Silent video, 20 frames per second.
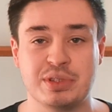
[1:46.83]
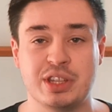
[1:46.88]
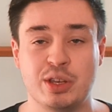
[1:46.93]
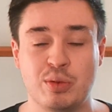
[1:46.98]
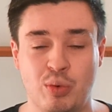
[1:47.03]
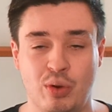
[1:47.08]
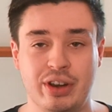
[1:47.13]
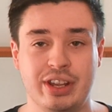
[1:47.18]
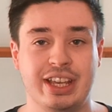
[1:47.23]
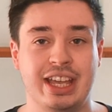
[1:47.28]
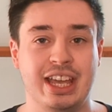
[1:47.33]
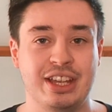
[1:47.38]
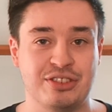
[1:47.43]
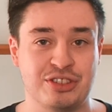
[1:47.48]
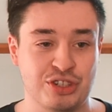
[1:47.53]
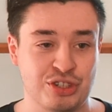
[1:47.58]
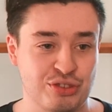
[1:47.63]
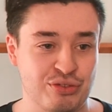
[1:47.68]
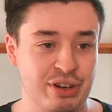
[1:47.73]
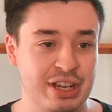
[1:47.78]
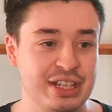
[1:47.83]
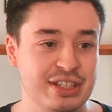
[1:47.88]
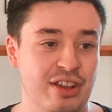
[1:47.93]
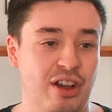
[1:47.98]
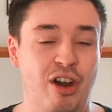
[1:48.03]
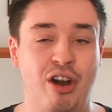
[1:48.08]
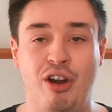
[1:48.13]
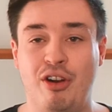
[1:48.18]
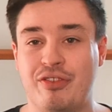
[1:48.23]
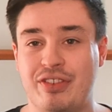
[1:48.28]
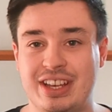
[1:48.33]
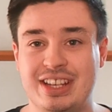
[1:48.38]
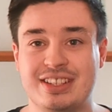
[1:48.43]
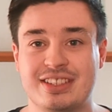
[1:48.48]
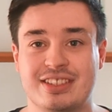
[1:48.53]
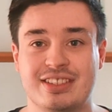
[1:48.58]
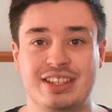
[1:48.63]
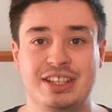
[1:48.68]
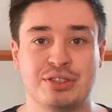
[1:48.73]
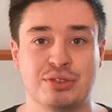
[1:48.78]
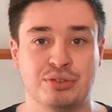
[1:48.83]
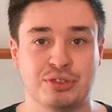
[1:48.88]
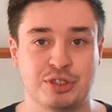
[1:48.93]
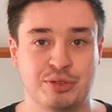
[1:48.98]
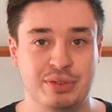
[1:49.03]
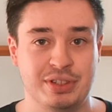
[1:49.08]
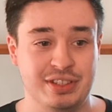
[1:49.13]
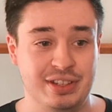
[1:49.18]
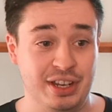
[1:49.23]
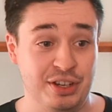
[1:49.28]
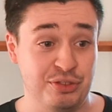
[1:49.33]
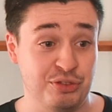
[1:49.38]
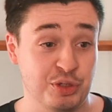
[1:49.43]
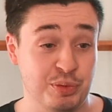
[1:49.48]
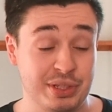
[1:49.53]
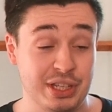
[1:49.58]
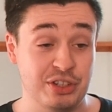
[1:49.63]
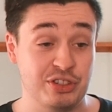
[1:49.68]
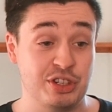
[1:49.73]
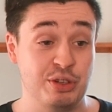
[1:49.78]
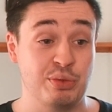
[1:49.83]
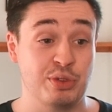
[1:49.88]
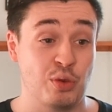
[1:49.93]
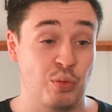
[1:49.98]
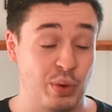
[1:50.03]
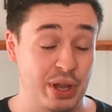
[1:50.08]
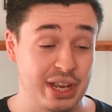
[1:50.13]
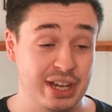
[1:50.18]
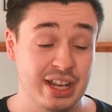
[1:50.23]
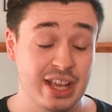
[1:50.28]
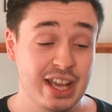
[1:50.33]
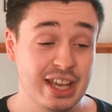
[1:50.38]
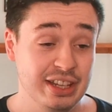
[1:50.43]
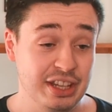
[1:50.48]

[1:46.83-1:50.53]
They want to get straight off into these Autumn Internationals, potentially with a win.